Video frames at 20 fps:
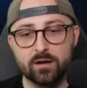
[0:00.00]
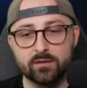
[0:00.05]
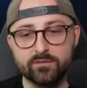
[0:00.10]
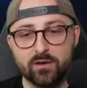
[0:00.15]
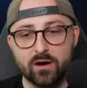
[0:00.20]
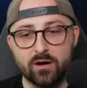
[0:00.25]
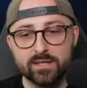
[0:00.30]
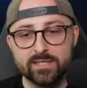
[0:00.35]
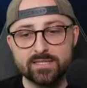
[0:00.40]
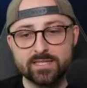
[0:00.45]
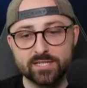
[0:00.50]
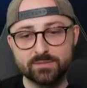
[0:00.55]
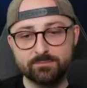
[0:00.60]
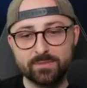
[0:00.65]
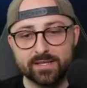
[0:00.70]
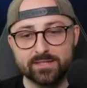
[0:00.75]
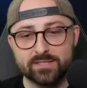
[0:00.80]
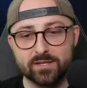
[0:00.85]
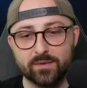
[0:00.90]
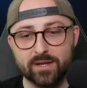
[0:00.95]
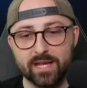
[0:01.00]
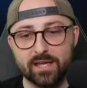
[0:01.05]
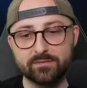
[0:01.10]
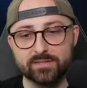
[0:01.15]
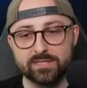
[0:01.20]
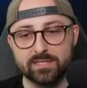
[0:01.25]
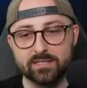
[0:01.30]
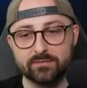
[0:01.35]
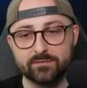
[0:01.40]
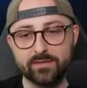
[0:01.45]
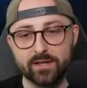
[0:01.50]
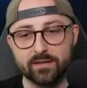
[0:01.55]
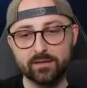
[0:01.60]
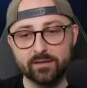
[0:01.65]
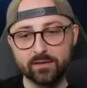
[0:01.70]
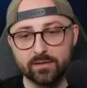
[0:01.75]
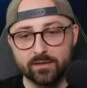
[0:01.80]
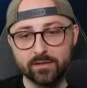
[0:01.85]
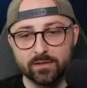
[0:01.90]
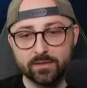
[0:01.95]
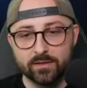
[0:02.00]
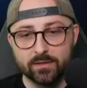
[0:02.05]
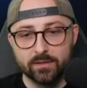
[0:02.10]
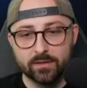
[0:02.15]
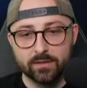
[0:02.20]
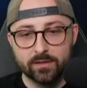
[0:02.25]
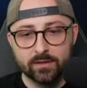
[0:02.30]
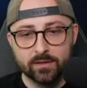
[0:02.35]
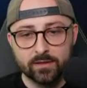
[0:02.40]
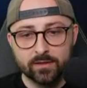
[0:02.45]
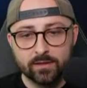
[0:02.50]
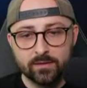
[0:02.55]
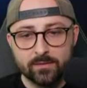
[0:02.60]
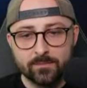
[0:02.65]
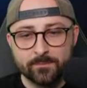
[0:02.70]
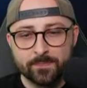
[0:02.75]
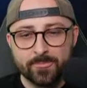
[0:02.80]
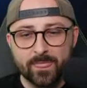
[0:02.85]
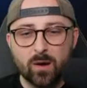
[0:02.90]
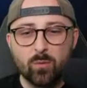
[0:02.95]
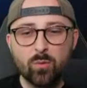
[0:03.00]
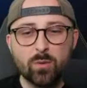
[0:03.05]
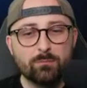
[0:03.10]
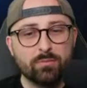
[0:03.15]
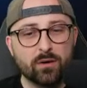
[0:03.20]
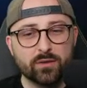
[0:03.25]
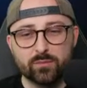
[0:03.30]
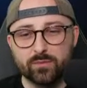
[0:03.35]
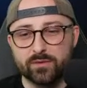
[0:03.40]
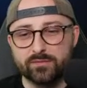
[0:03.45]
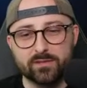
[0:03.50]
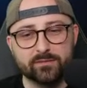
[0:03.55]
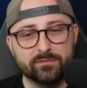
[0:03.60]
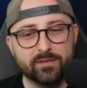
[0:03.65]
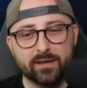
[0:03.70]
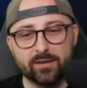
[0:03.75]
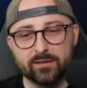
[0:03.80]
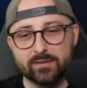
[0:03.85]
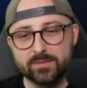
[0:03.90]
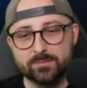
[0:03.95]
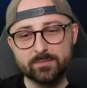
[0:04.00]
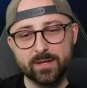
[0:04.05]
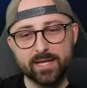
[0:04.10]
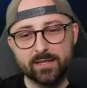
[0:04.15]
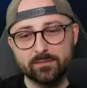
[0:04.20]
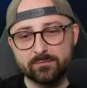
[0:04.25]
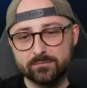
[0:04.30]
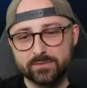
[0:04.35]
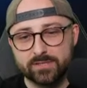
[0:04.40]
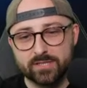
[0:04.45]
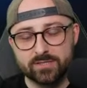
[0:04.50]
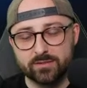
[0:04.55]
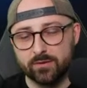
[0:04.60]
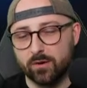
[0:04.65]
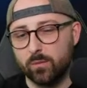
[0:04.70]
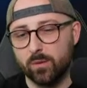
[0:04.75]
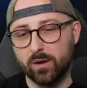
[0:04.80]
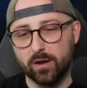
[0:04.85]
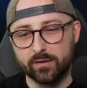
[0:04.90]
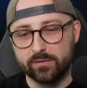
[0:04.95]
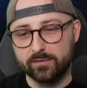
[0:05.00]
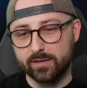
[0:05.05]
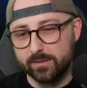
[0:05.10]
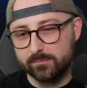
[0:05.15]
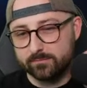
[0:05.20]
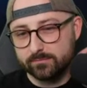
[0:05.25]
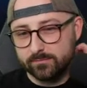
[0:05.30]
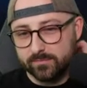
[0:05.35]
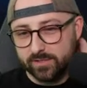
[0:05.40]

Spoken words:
are Vardy/Beto and Everton defender. I wouldn't bother with defenders, mate. It's just not worth it.